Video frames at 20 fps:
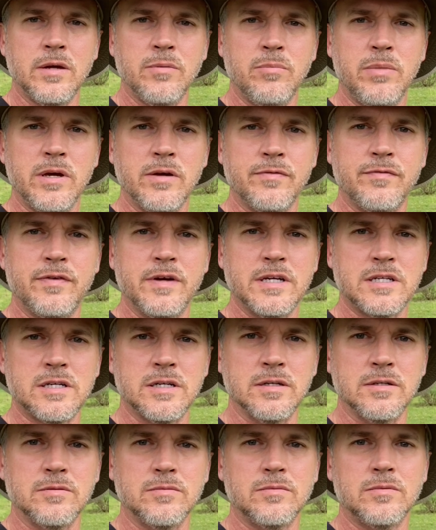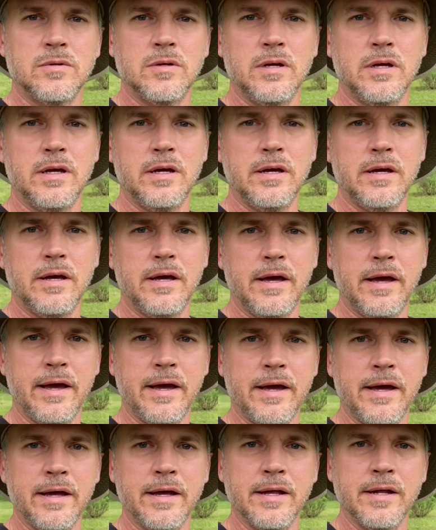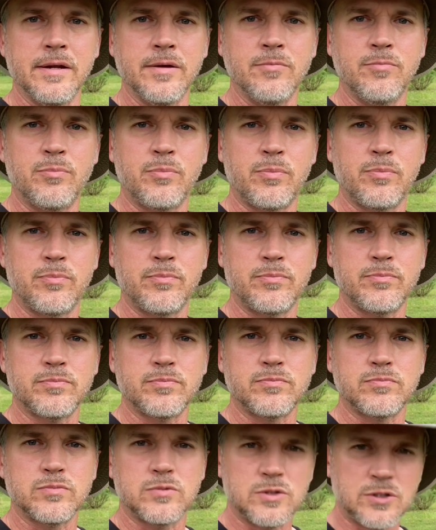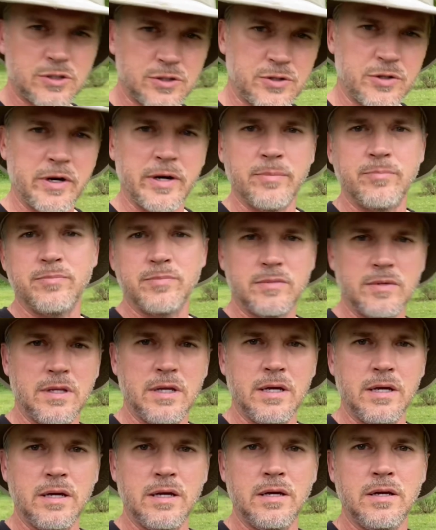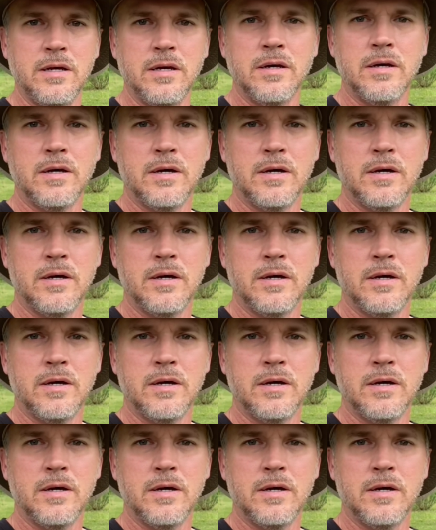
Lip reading: be efficient and strip the